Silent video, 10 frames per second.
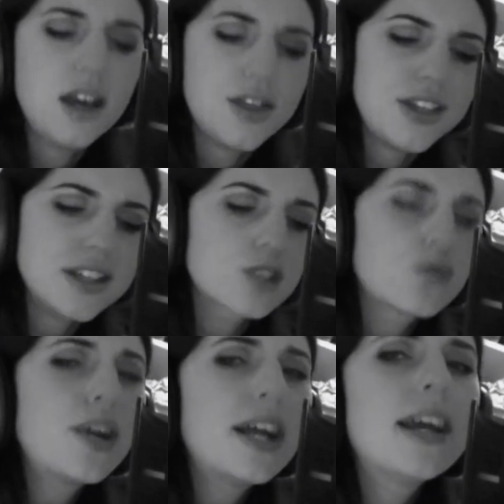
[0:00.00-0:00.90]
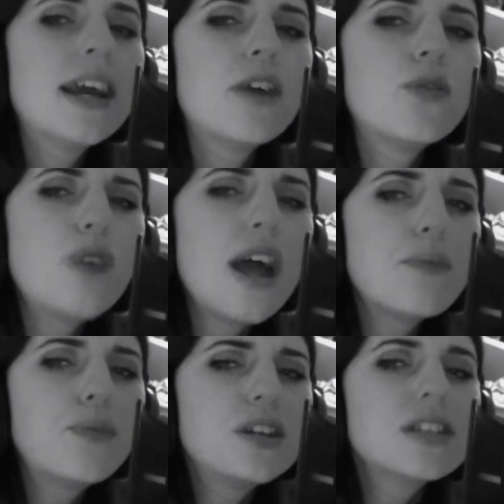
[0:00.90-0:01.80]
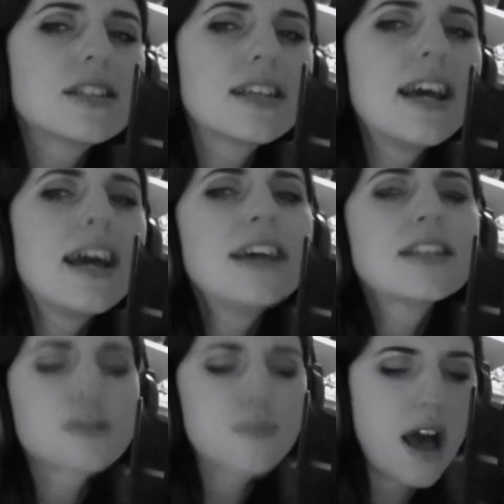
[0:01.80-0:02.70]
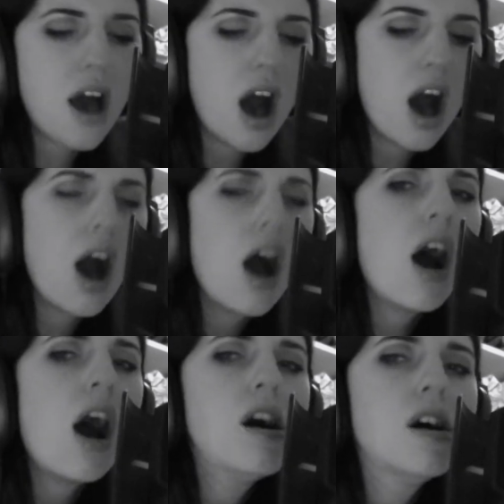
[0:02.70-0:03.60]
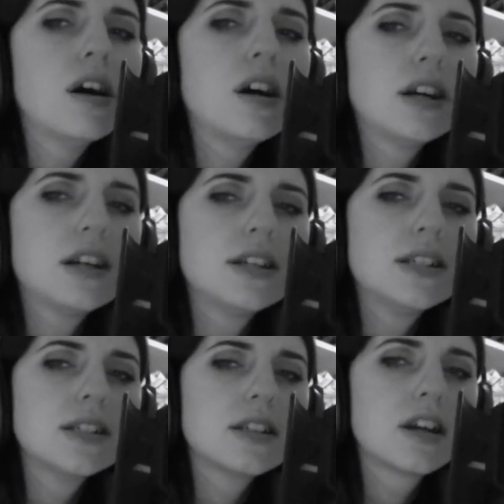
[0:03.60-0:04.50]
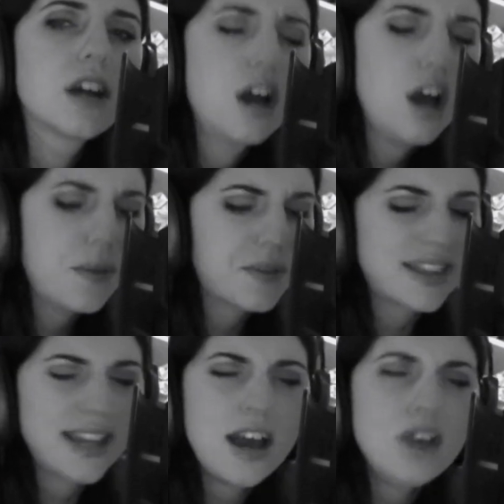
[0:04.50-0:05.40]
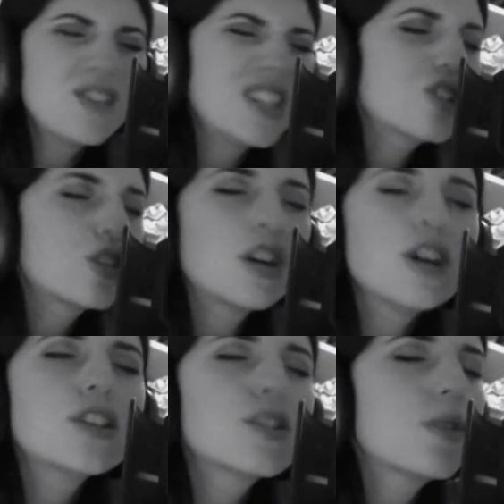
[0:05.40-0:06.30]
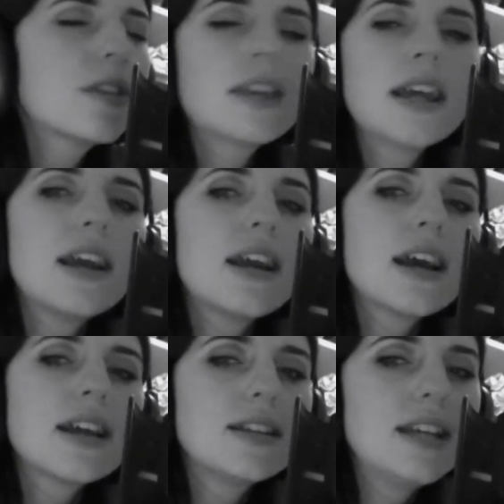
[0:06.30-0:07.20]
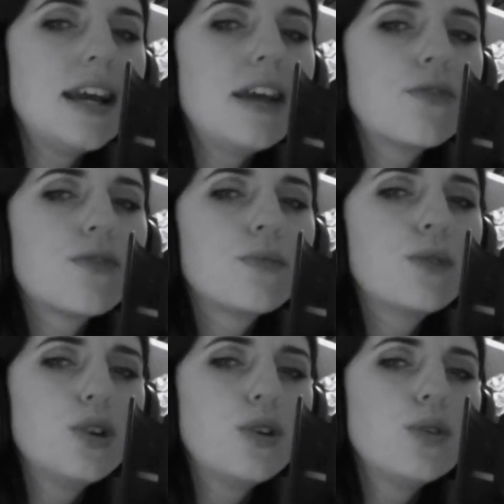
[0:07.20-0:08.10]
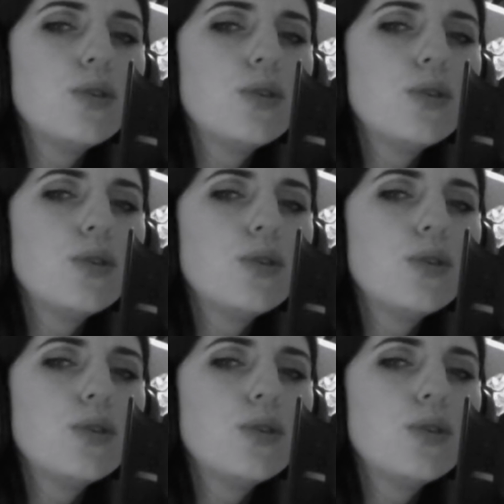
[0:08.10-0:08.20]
This ring here represents my heart. But there is just one thing I need from you.